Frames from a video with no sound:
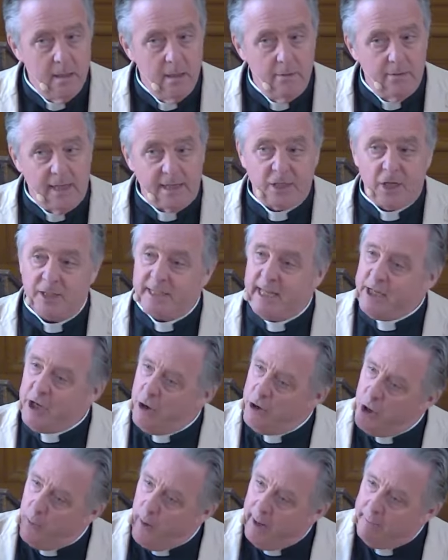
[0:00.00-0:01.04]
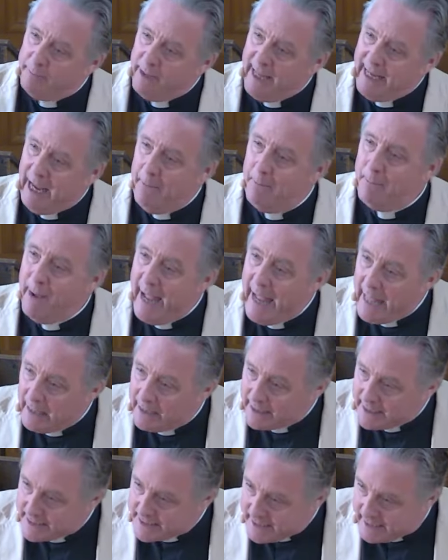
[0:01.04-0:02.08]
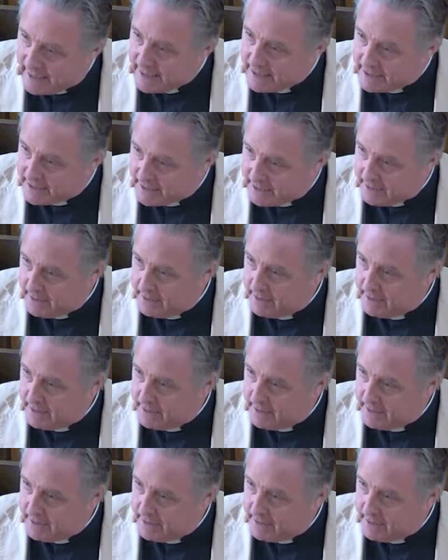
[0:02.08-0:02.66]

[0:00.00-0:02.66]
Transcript: That's because they don't know what being a male is either.